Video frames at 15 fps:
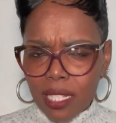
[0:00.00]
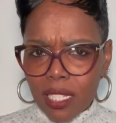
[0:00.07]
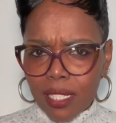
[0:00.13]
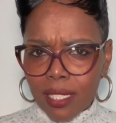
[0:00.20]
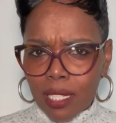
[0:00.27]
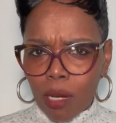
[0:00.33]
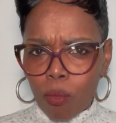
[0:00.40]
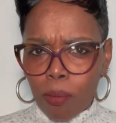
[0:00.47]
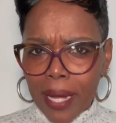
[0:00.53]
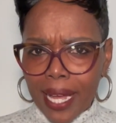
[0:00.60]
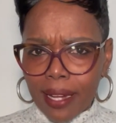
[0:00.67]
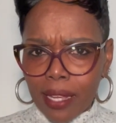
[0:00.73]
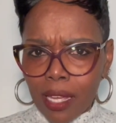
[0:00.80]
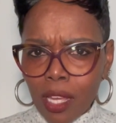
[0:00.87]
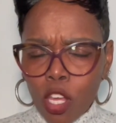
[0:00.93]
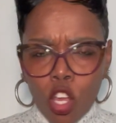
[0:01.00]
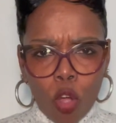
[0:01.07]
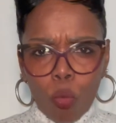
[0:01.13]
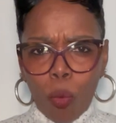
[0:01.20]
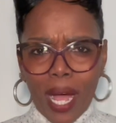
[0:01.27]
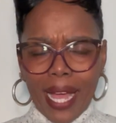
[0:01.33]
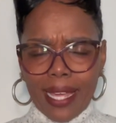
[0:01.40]
to somebody
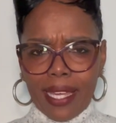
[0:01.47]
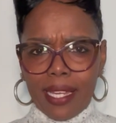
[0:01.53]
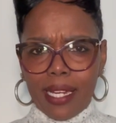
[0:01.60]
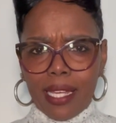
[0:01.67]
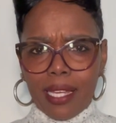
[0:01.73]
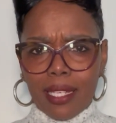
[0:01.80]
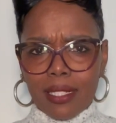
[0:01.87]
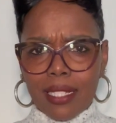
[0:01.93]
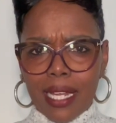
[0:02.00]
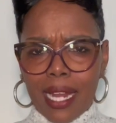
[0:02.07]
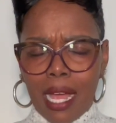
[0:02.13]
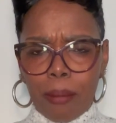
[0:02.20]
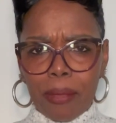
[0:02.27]
why it is that I'm